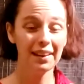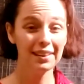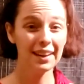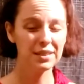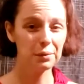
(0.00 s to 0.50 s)

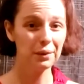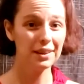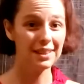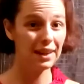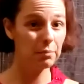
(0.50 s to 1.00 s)
Next, we're going to
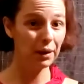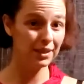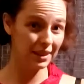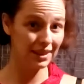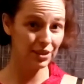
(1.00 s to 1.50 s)
take a
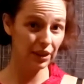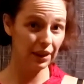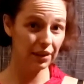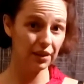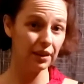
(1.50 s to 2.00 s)
martini shaker.